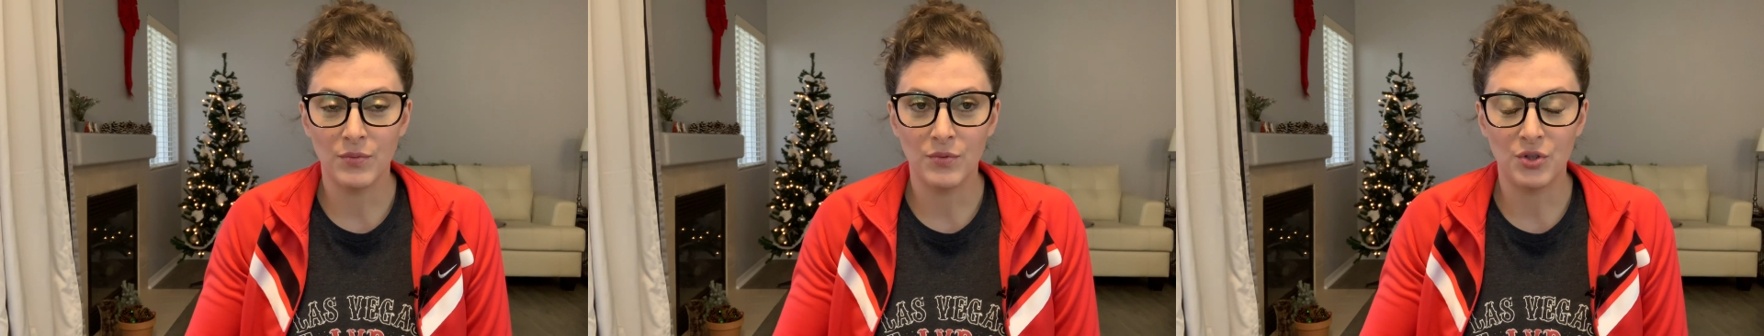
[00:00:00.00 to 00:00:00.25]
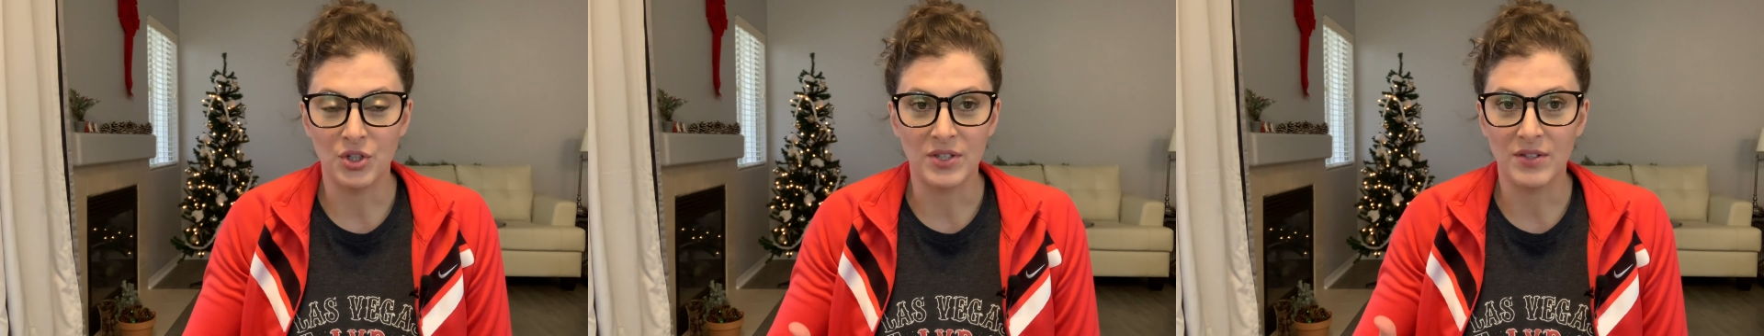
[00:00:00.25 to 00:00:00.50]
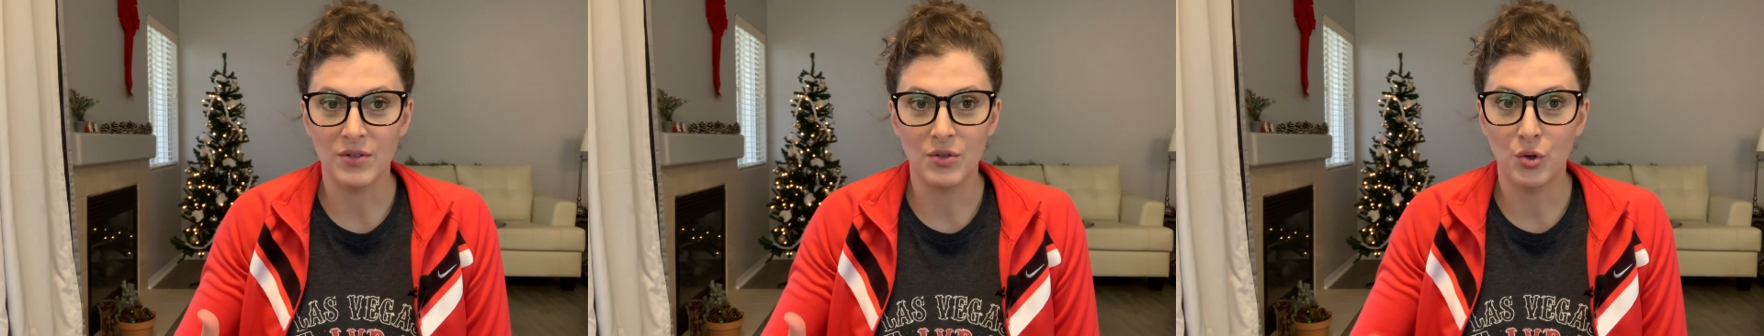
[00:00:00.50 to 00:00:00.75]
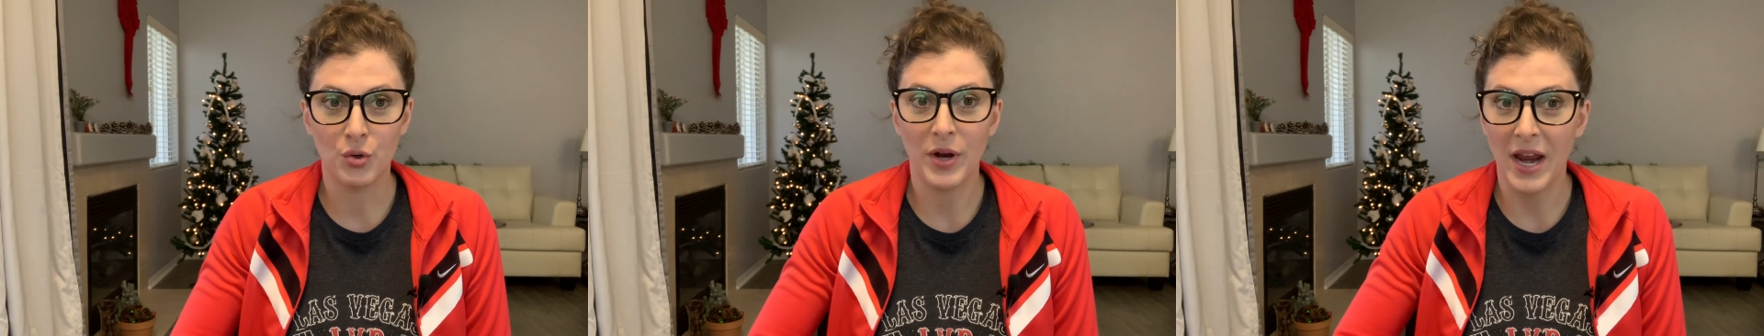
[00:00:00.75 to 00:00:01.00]
just
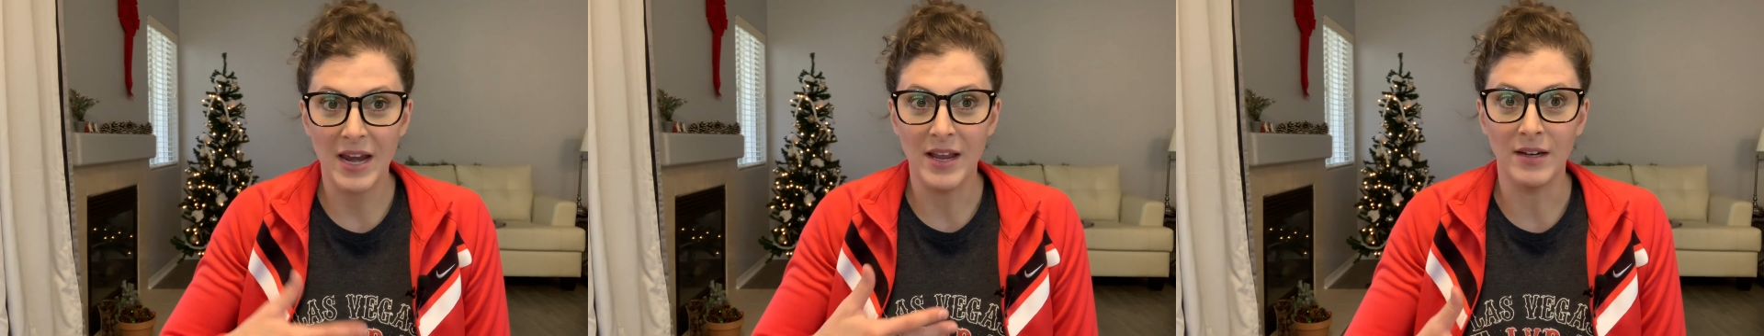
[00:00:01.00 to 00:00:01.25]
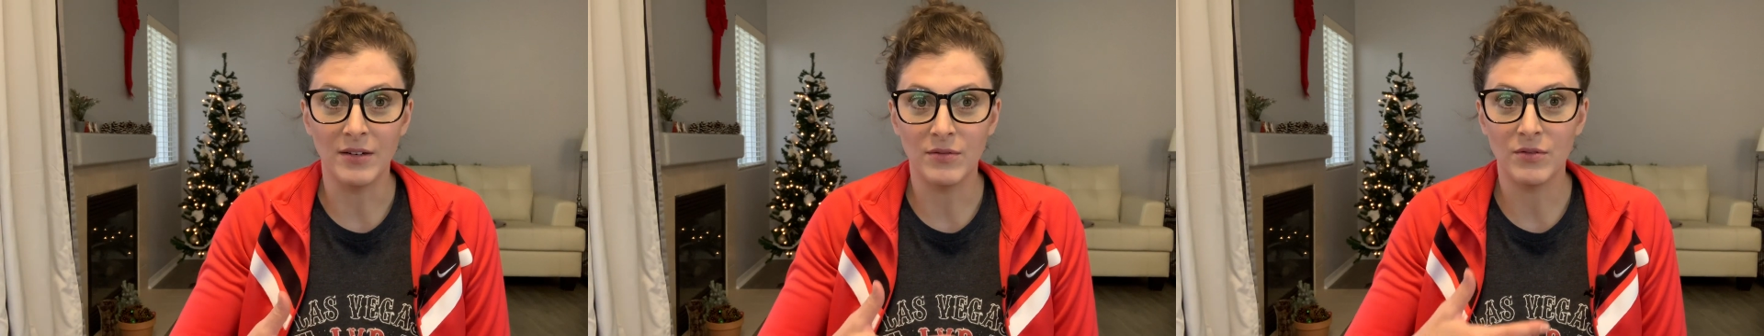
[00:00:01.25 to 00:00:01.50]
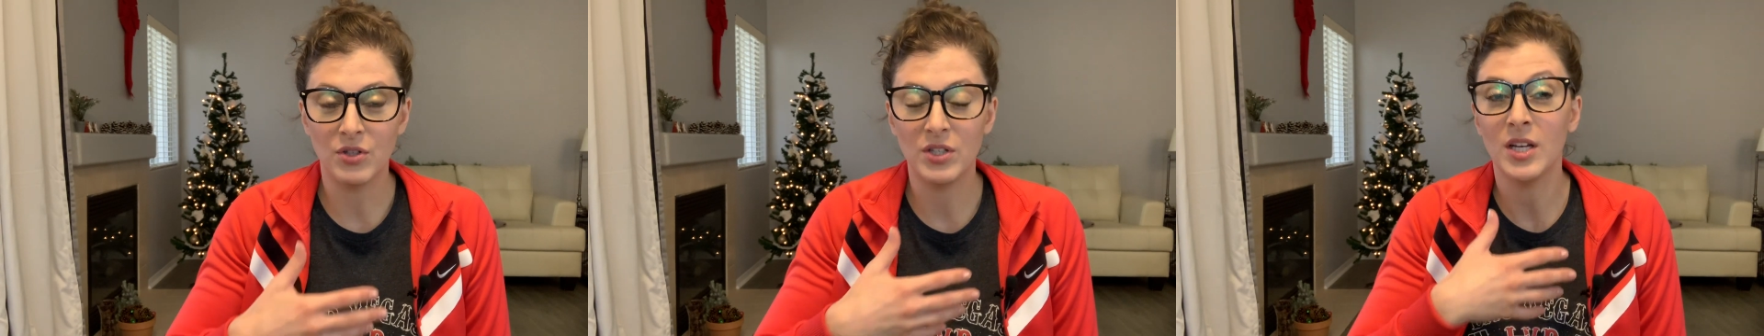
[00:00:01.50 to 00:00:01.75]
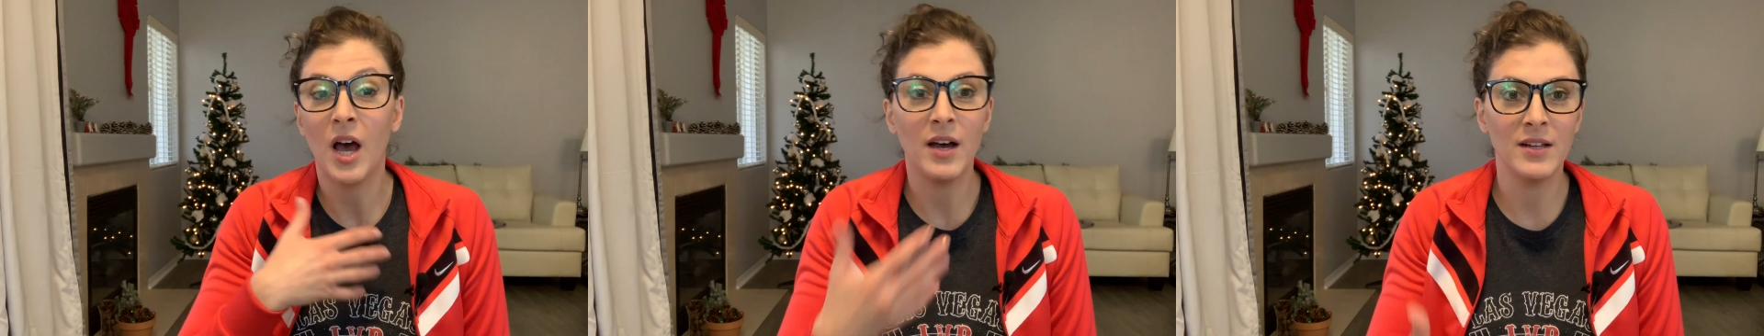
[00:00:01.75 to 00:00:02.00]
creating
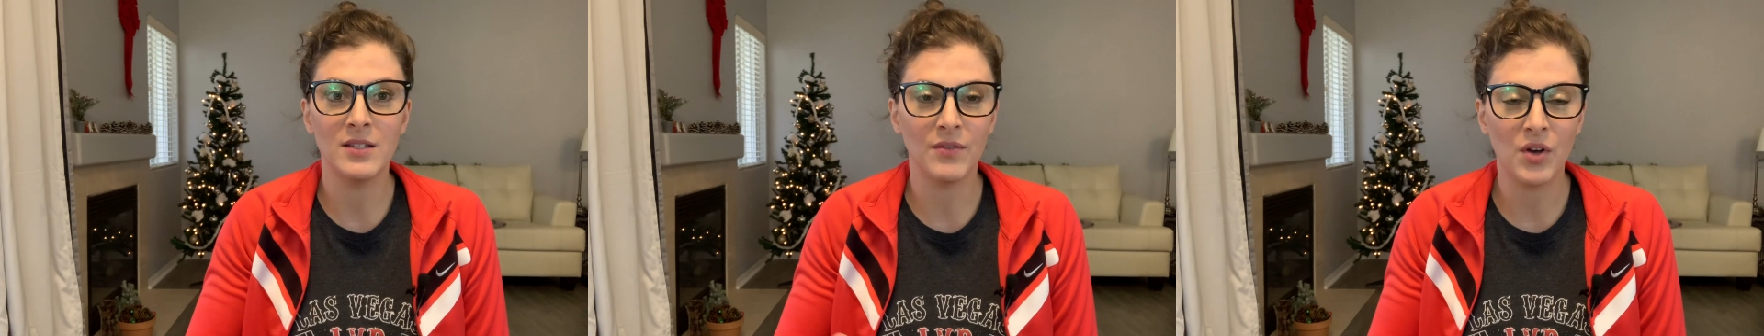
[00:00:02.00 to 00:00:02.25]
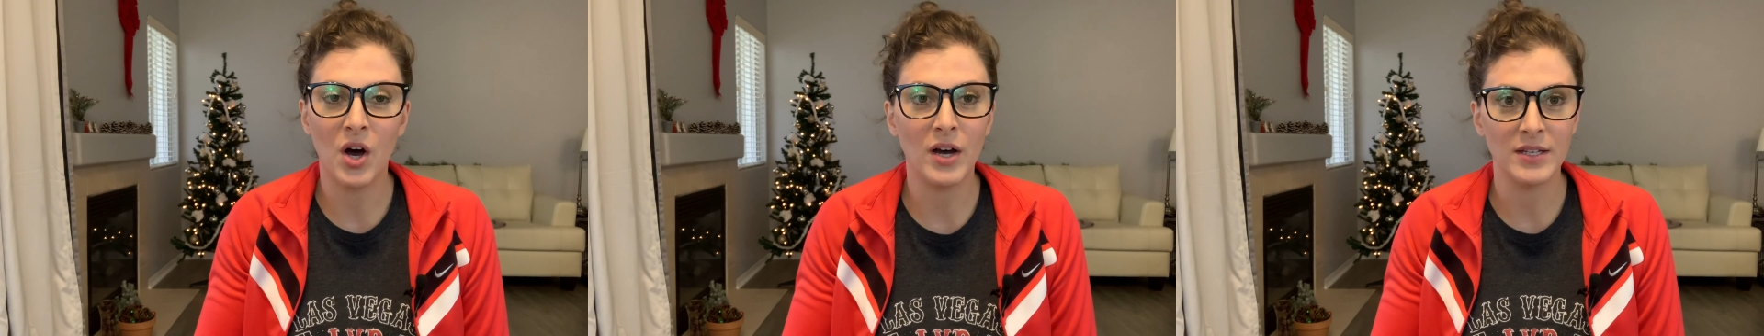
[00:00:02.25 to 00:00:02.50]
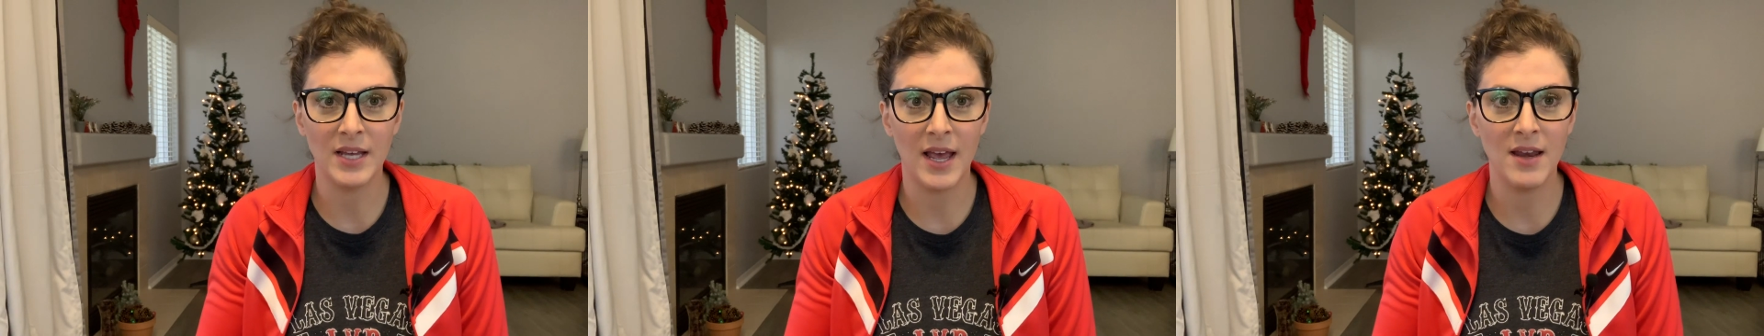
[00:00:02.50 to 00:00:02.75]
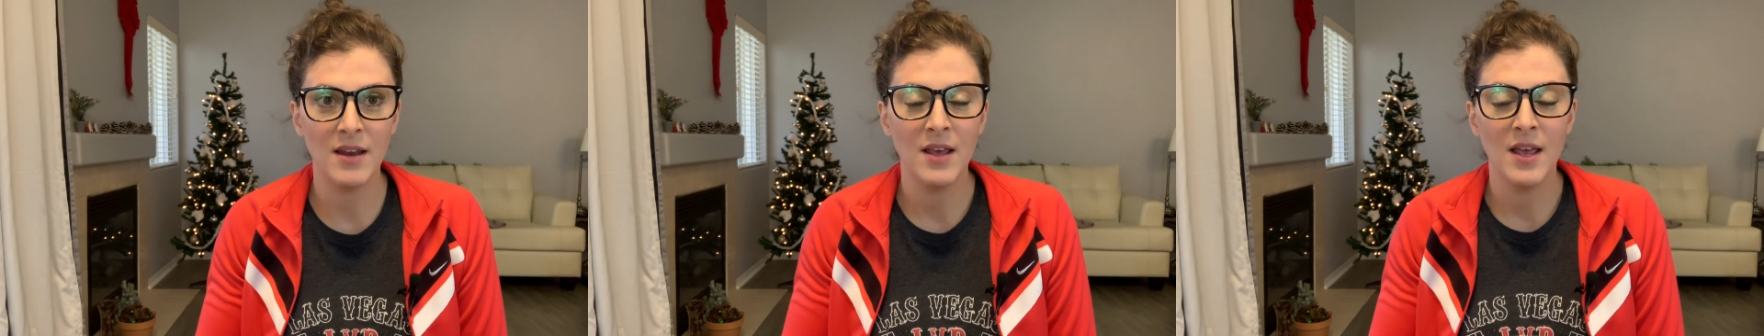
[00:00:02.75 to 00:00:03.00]
tons of
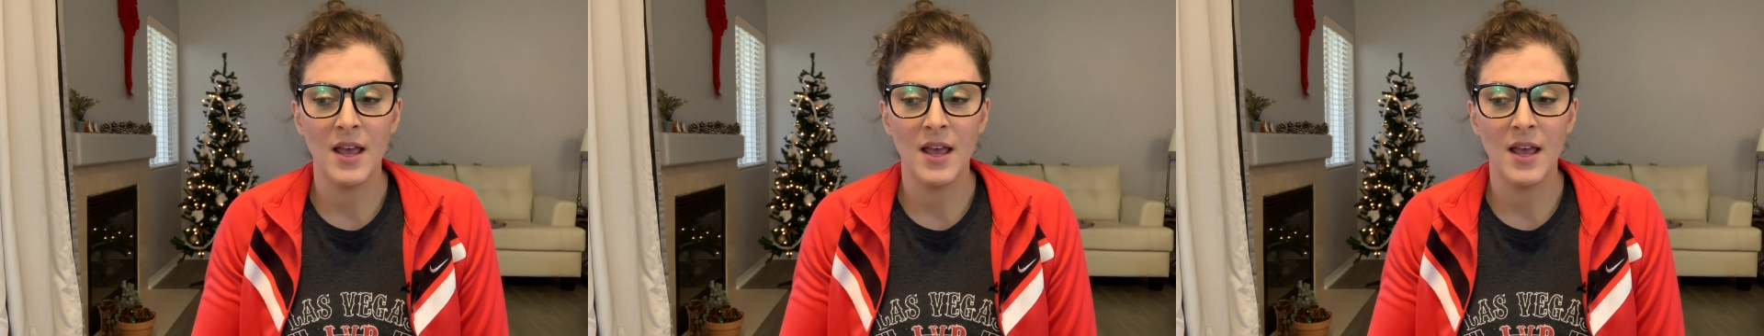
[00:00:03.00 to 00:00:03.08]
content